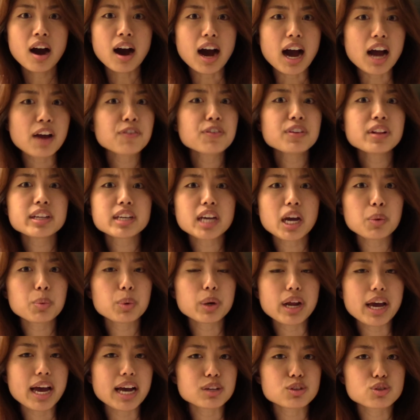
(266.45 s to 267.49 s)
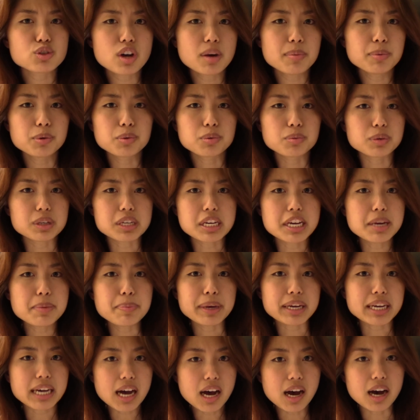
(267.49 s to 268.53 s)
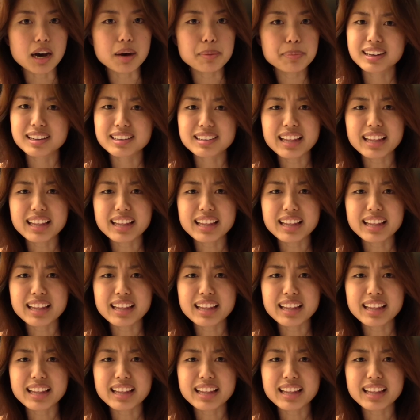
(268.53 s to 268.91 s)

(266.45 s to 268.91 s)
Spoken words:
I feel like I would have had trouble keeping up.